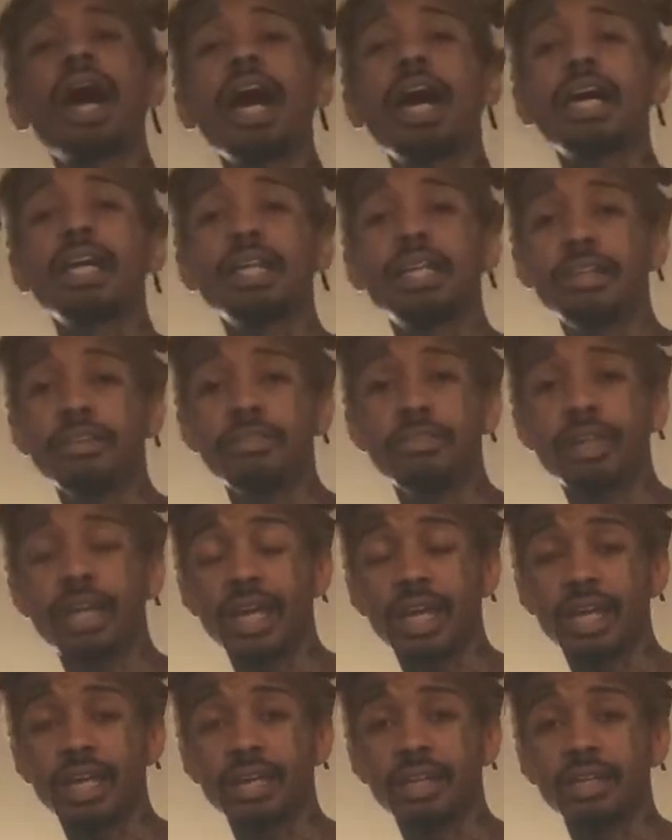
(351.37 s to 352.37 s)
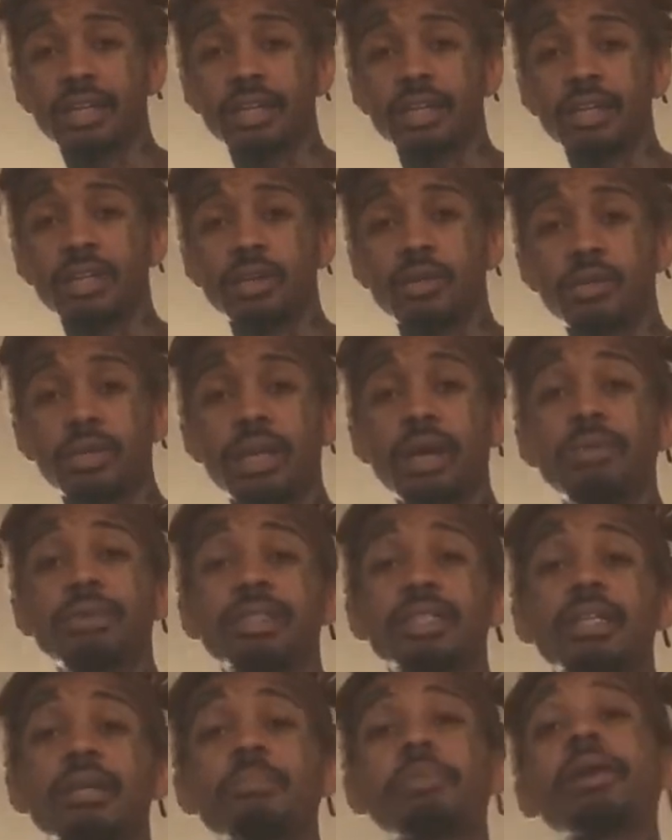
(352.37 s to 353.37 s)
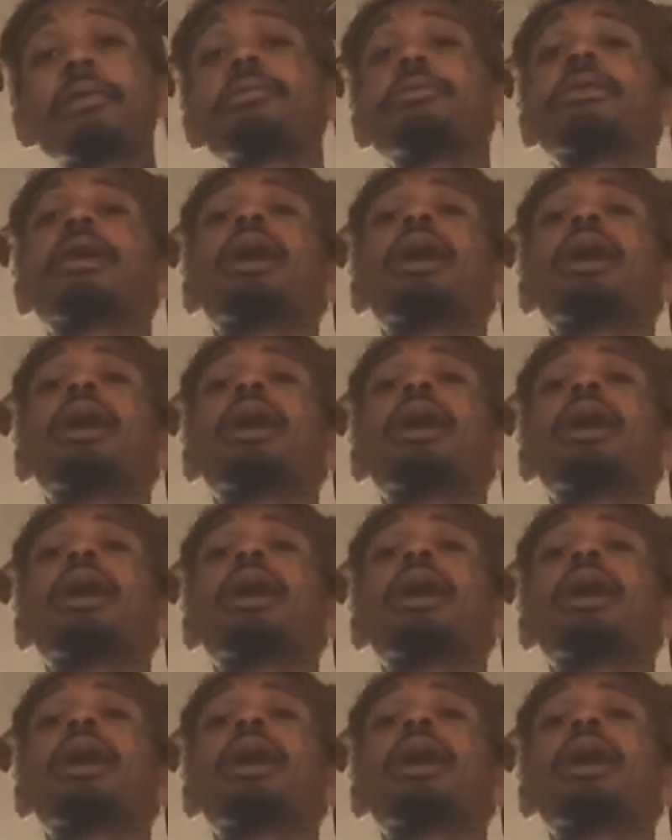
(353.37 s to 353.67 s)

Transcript: I lived at. That was in the black